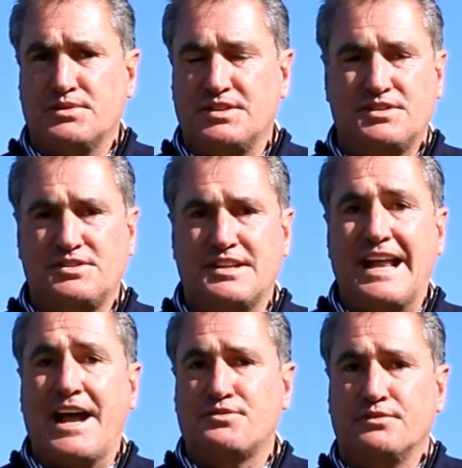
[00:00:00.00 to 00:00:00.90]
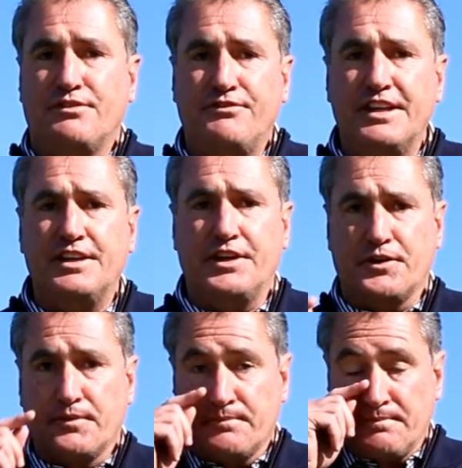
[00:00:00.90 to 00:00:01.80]
was just a natural fit
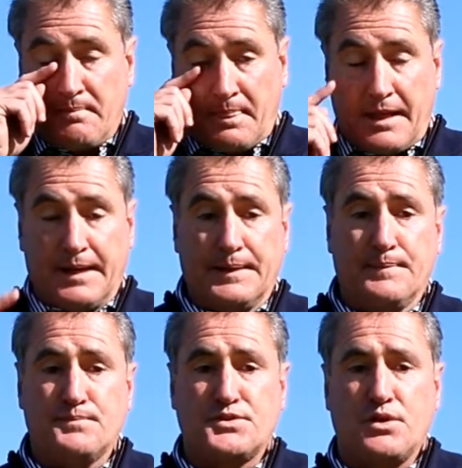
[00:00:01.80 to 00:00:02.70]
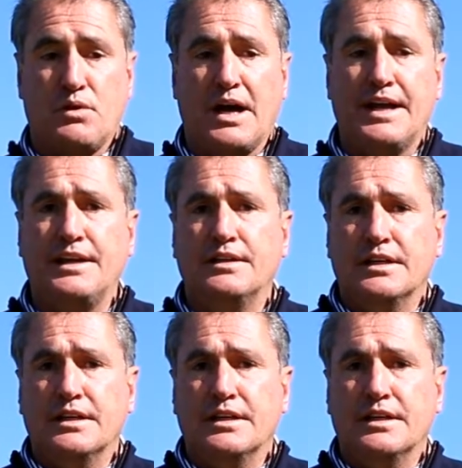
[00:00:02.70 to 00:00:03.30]
here. So I,